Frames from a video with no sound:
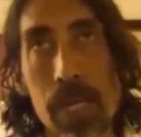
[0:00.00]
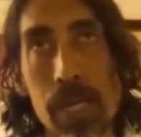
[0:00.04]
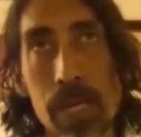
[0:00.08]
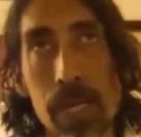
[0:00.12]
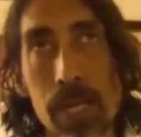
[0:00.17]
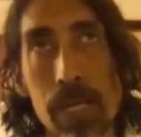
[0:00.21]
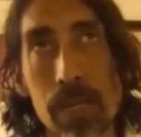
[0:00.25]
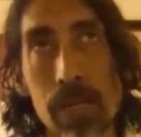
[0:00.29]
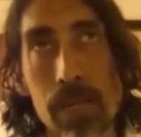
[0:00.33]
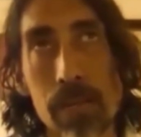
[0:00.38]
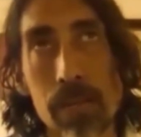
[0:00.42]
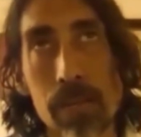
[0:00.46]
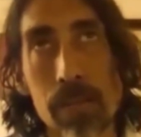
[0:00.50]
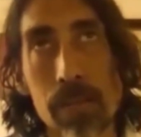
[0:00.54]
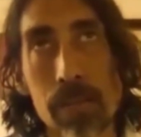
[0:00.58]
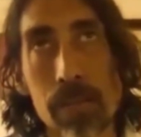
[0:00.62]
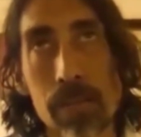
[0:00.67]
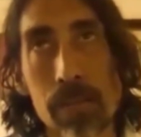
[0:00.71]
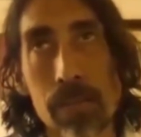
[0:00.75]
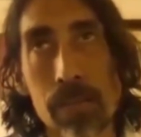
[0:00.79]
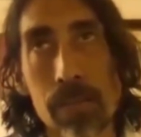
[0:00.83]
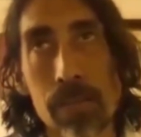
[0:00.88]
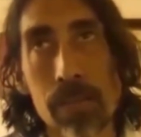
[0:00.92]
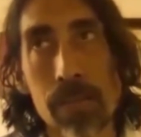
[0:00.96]
Um,
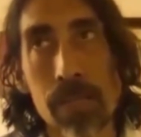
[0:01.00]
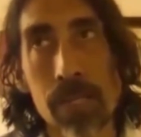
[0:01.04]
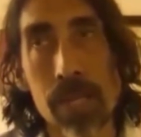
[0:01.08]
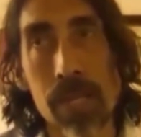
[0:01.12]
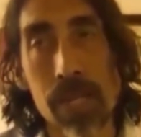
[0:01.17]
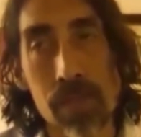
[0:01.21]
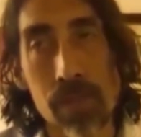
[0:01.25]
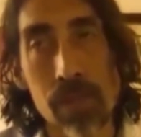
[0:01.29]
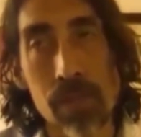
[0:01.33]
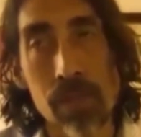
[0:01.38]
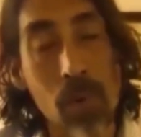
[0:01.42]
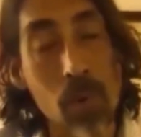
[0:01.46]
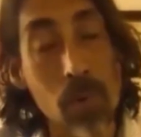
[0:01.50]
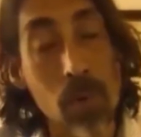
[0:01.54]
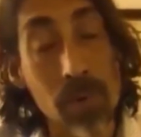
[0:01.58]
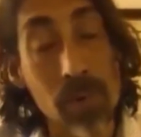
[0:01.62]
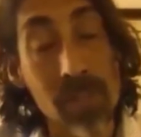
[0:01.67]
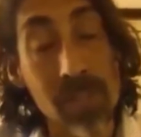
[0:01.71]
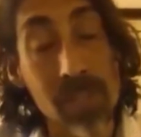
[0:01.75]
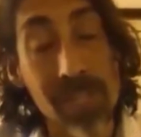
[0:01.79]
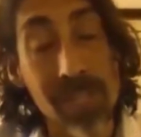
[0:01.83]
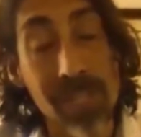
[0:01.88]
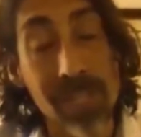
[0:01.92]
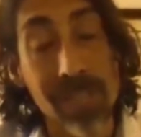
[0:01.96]
because of what we're
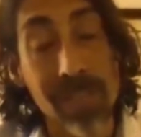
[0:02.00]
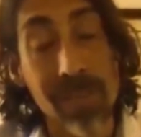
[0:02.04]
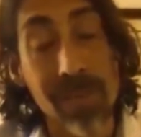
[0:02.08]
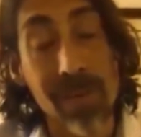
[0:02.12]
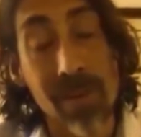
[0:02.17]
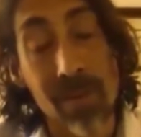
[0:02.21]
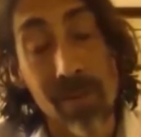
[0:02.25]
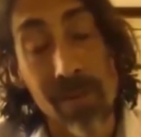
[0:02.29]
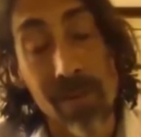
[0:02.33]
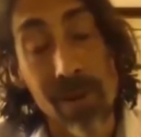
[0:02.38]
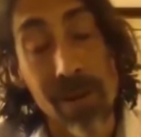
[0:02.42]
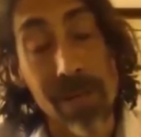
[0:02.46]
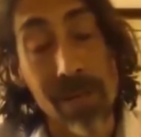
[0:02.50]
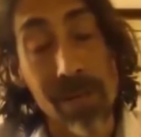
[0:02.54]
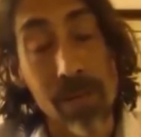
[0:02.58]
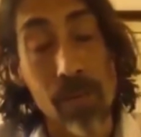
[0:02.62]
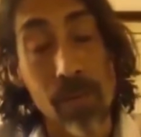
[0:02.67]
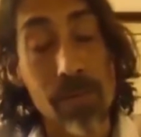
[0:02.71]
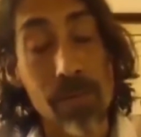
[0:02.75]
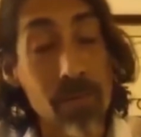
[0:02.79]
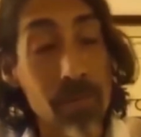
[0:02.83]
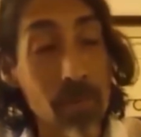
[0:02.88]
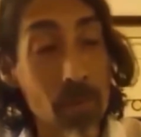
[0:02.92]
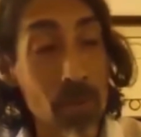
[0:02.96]
seeing already
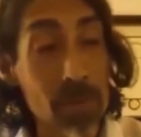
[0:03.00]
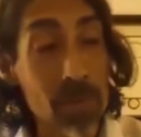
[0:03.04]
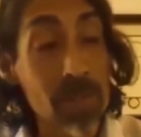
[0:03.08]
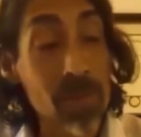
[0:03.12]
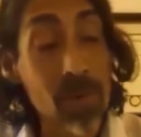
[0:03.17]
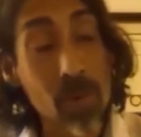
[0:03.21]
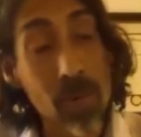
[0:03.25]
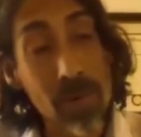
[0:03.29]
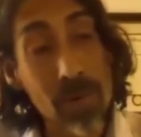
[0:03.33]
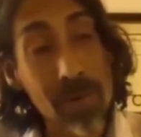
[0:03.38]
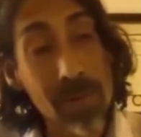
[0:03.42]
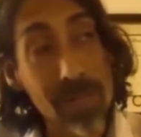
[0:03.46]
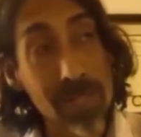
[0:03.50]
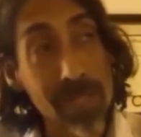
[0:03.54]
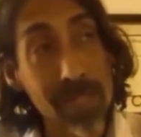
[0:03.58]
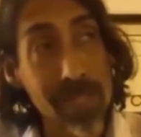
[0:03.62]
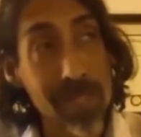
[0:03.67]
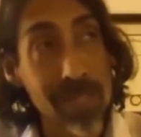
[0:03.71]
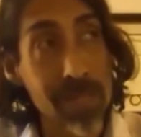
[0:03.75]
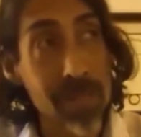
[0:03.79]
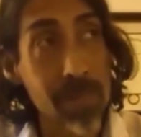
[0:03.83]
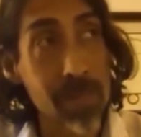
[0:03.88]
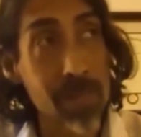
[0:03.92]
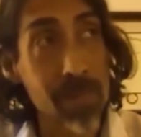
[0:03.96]
with forced
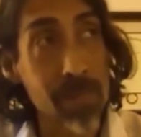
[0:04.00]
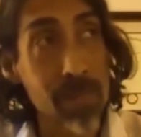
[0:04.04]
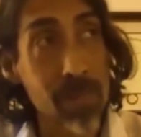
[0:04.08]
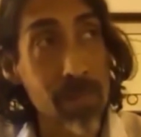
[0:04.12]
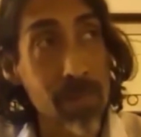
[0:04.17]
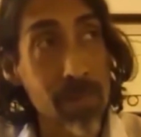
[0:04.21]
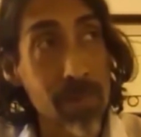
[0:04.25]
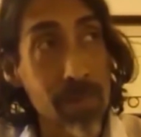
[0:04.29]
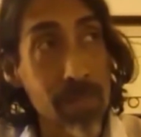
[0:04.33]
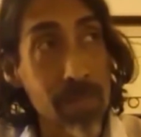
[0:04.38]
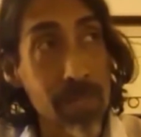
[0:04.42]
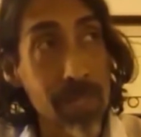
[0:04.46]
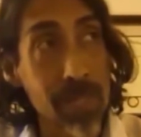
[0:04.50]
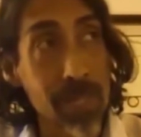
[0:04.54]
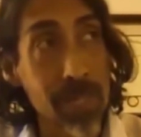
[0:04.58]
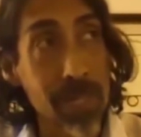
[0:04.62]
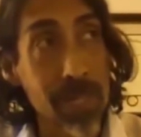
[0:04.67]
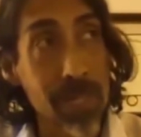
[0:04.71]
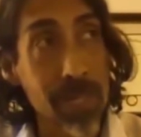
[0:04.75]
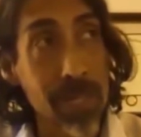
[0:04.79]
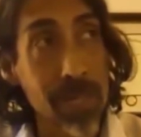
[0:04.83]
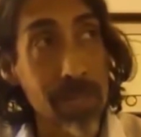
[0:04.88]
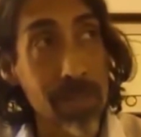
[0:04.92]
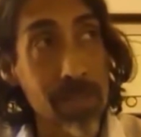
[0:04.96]
quarantines. I mean, we're looking
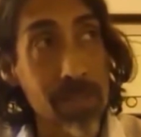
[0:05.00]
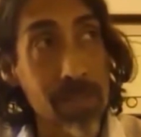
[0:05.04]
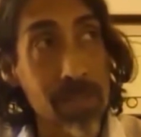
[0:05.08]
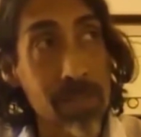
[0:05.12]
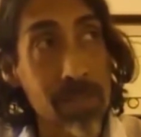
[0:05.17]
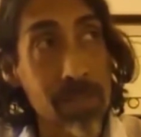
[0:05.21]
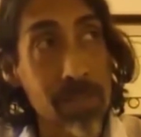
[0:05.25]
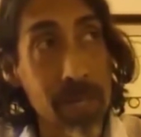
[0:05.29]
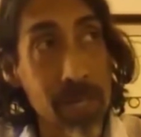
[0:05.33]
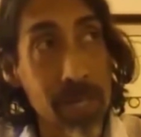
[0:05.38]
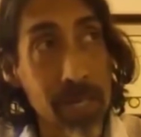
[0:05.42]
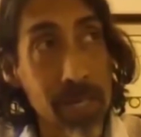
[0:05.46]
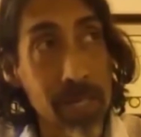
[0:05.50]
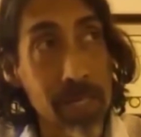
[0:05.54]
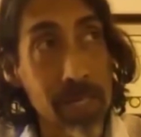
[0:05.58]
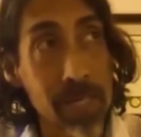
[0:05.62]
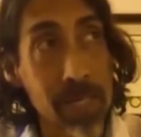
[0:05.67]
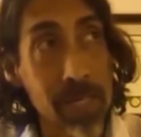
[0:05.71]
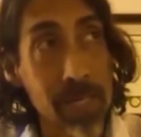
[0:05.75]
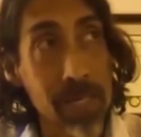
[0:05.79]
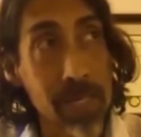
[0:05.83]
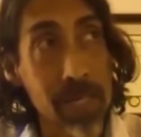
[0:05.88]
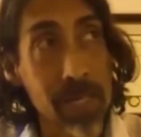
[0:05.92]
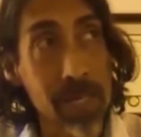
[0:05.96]
at now Spain
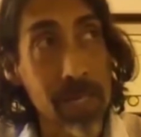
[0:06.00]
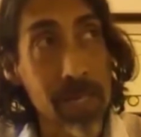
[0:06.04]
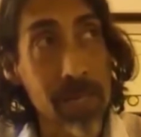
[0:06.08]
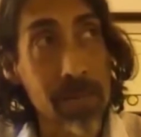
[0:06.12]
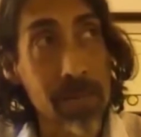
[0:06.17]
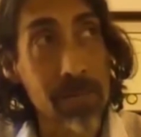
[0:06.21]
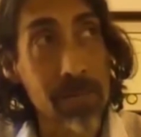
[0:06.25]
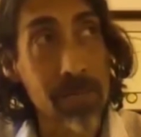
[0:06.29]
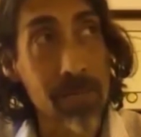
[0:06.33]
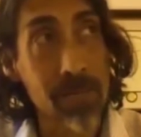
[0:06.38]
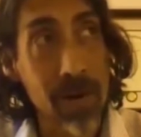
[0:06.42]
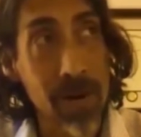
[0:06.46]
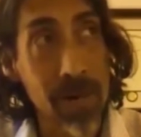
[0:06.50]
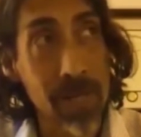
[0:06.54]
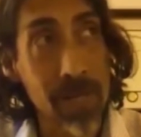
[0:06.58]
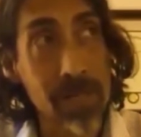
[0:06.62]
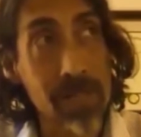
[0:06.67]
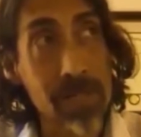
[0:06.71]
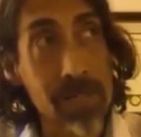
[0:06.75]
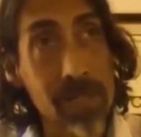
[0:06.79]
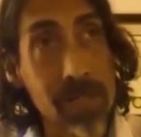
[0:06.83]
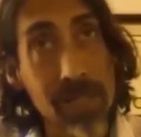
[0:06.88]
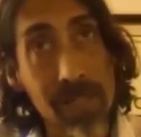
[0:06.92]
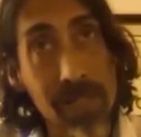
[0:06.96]
and
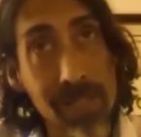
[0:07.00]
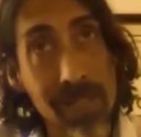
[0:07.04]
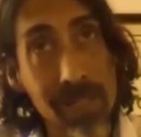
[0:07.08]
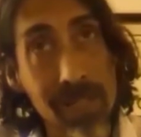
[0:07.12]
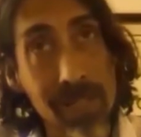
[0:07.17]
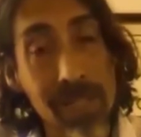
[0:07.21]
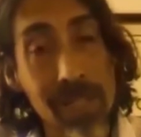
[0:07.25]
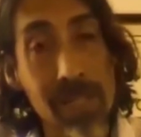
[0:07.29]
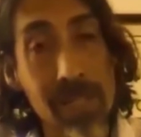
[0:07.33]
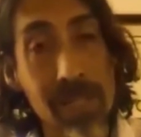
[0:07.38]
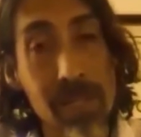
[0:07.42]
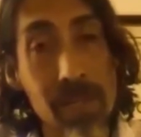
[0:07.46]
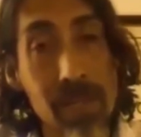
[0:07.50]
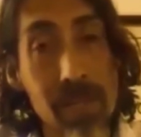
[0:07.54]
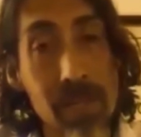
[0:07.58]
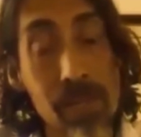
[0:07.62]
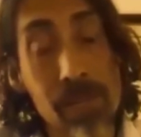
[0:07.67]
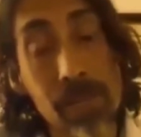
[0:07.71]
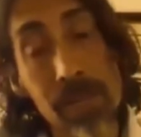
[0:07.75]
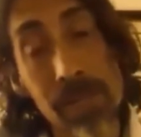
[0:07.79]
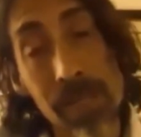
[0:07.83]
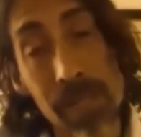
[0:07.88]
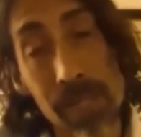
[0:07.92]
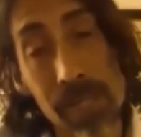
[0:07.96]
France and Italy, and,
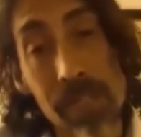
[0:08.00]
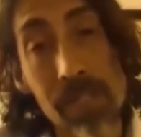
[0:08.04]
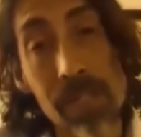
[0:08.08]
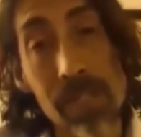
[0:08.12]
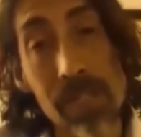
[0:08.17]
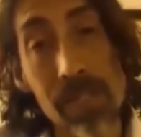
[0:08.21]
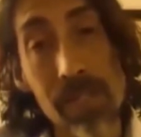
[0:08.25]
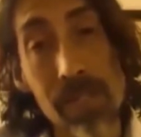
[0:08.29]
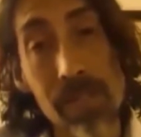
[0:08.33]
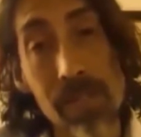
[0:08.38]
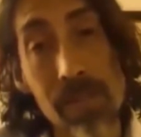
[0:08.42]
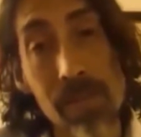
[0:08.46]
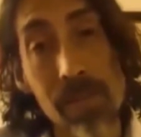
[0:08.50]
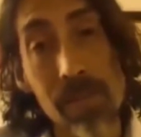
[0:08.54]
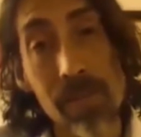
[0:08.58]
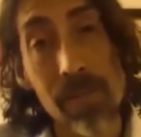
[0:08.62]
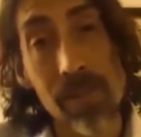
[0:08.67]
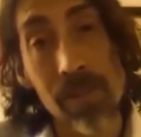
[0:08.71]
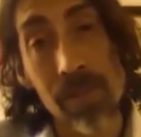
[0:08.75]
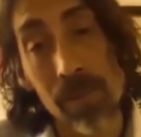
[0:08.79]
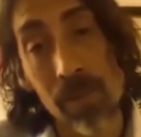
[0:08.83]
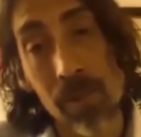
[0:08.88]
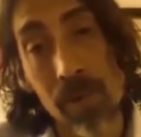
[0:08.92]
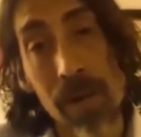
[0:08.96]
and potentially soon
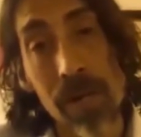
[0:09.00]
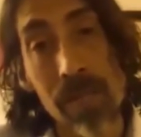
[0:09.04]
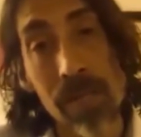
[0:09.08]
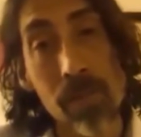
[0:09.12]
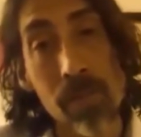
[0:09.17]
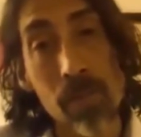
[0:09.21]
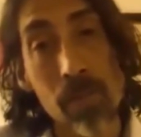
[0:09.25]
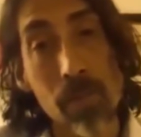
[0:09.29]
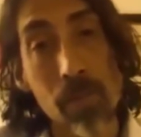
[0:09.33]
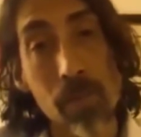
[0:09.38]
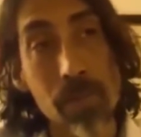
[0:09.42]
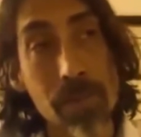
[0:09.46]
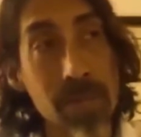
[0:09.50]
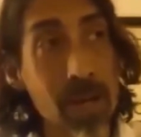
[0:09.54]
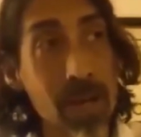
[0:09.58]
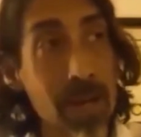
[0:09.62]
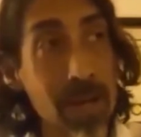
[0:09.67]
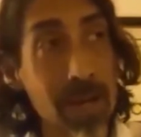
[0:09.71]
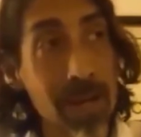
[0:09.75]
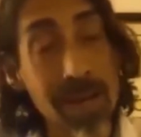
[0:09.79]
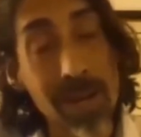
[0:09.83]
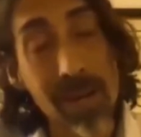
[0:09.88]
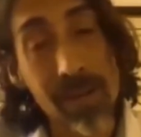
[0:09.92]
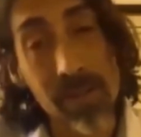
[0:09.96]
the US will be
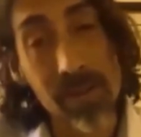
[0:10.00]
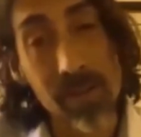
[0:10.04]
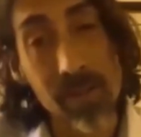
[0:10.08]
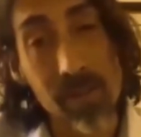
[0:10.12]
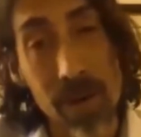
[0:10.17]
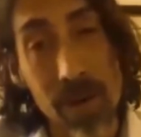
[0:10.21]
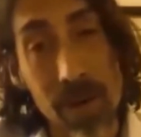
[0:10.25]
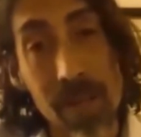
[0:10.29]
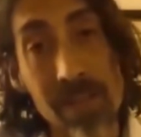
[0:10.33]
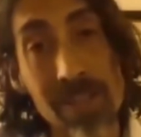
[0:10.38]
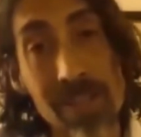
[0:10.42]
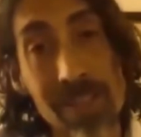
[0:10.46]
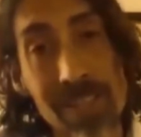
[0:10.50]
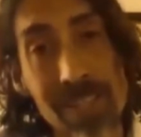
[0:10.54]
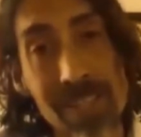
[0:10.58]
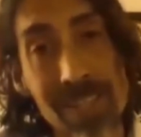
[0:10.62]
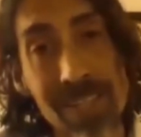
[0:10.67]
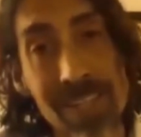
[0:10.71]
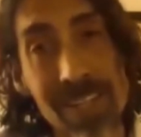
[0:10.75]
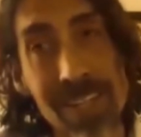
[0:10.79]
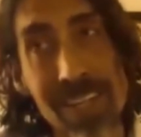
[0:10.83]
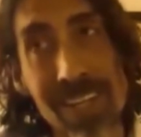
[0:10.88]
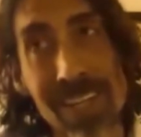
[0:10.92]
on house arrest